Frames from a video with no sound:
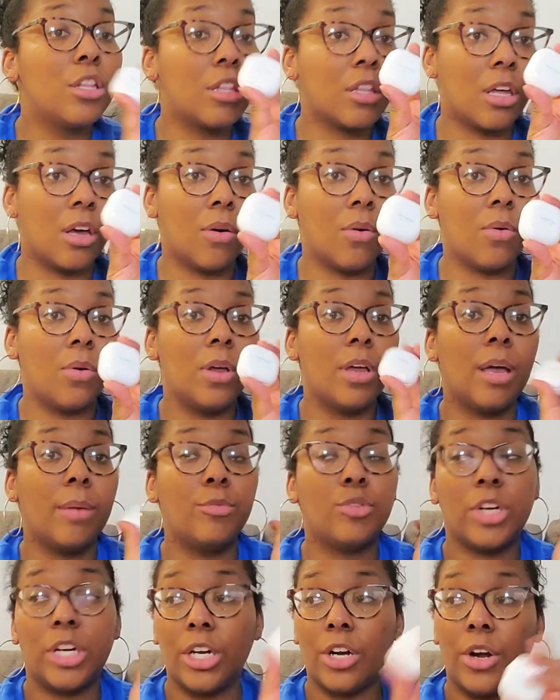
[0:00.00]
So
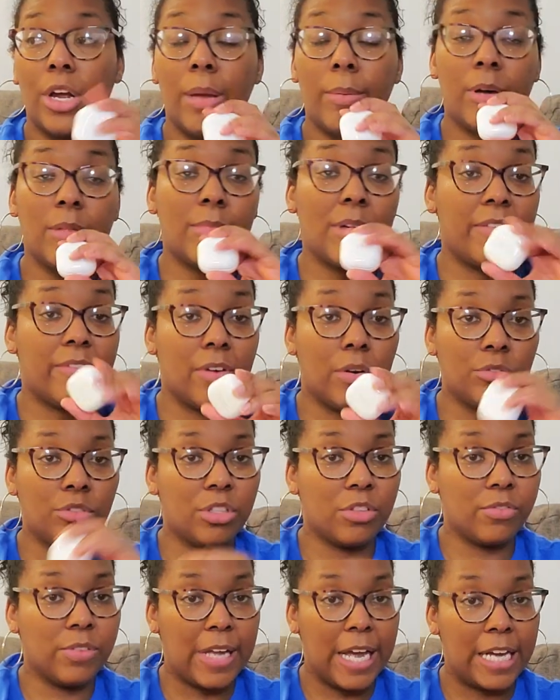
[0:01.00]
trying to hurry up because my phone
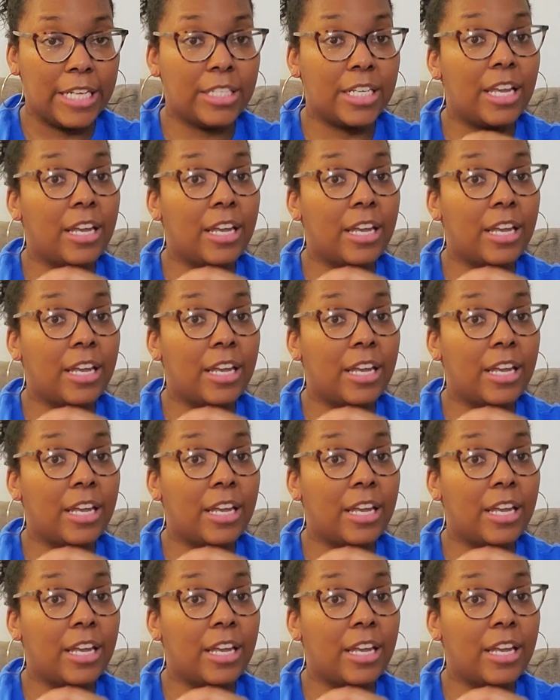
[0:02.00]
just flashed